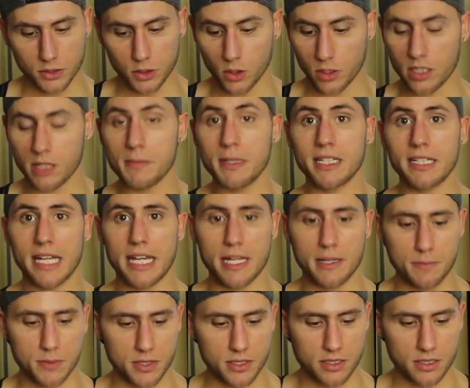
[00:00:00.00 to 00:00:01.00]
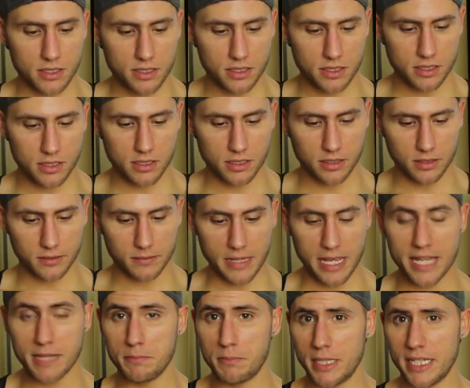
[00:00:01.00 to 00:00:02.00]
Talking about abs
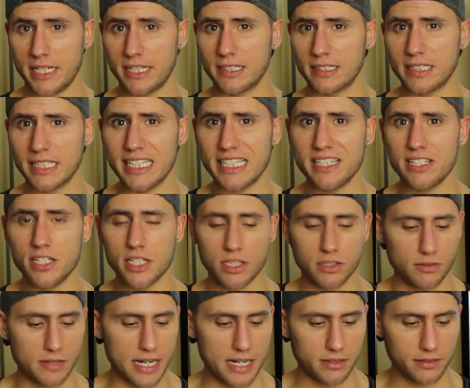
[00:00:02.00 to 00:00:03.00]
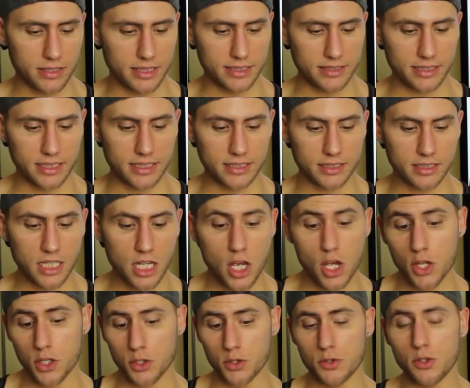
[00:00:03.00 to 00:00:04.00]
and being lean year-round, he says,
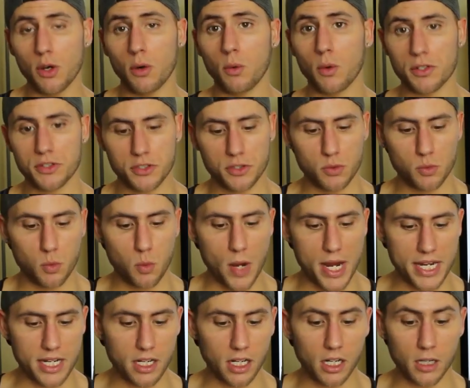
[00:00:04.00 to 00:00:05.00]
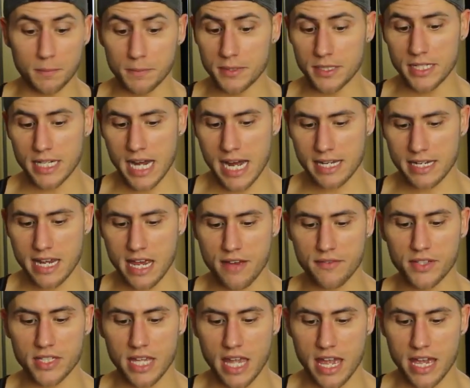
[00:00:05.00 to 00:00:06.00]
you don't want to wake up not
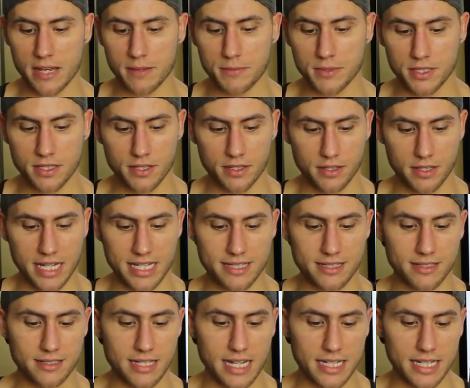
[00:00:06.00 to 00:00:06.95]
having abs. That's